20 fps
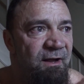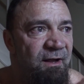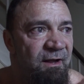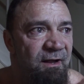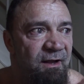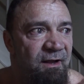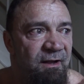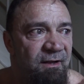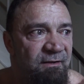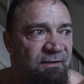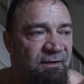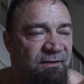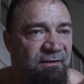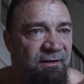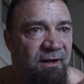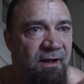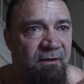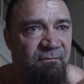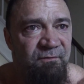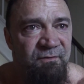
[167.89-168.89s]
and
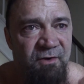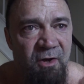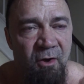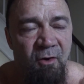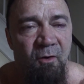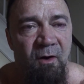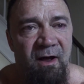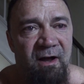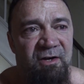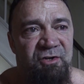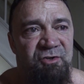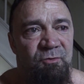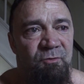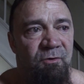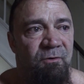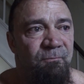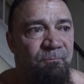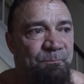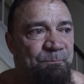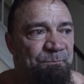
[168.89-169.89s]
they have no
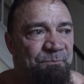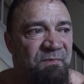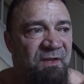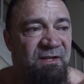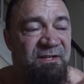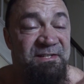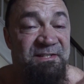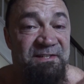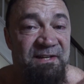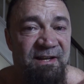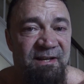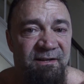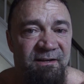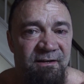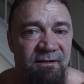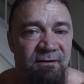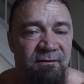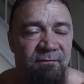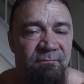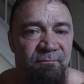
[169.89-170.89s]
actual
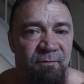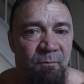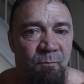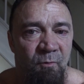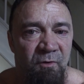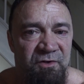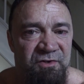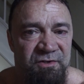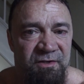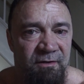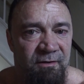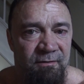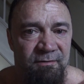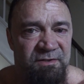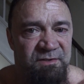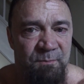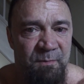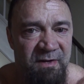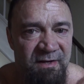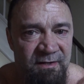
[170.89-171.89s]
standing from which they're
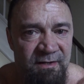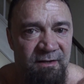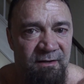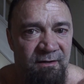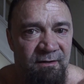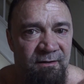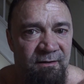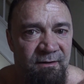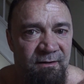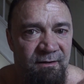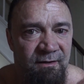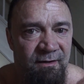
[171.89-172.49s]
speaking.